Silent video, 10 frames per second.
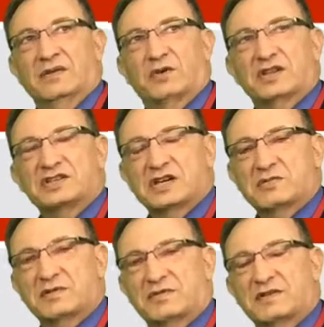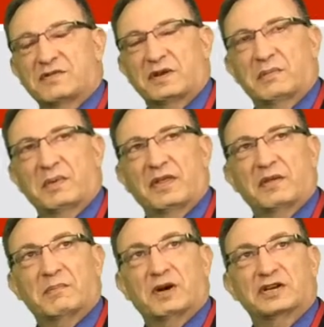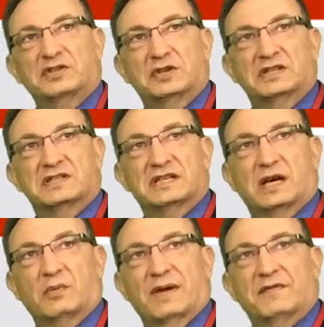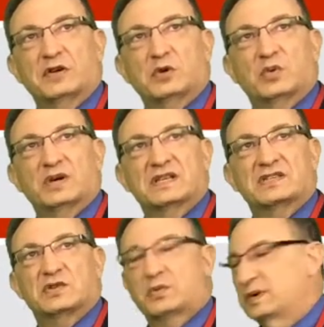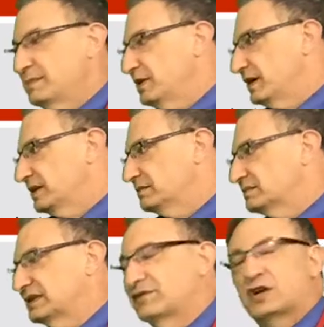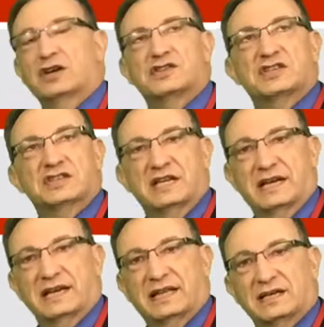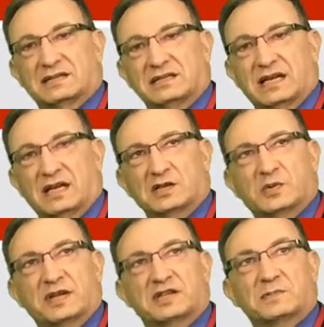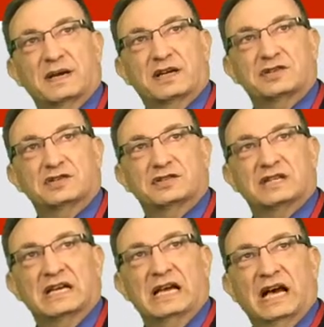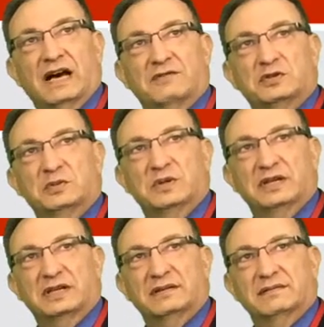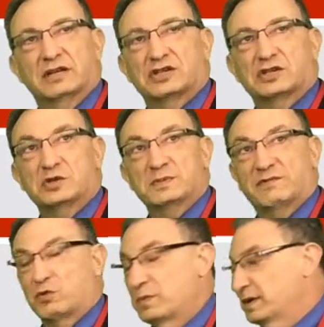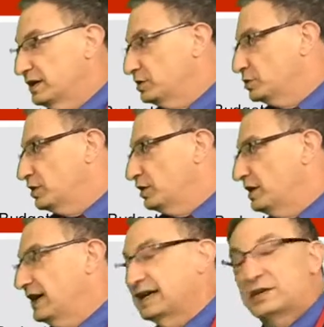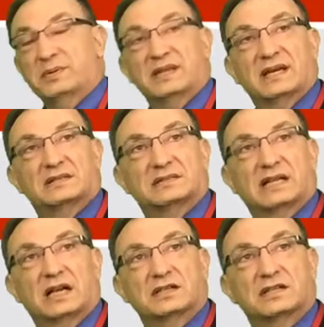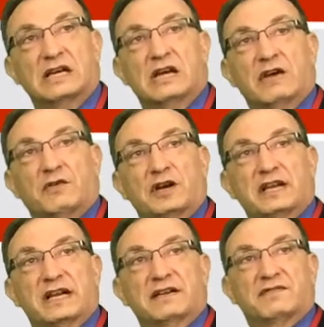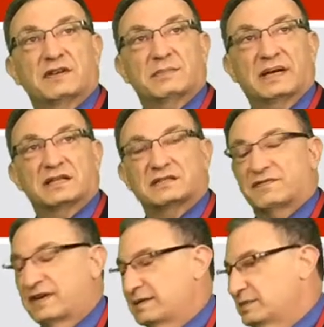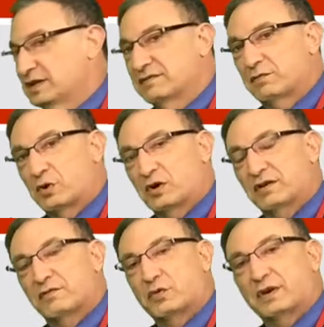For the general fund for the month of March, you can see our revenue was $3,769,000 with expenditures of $4,293,000 for an ending fund balance of $5,445,000.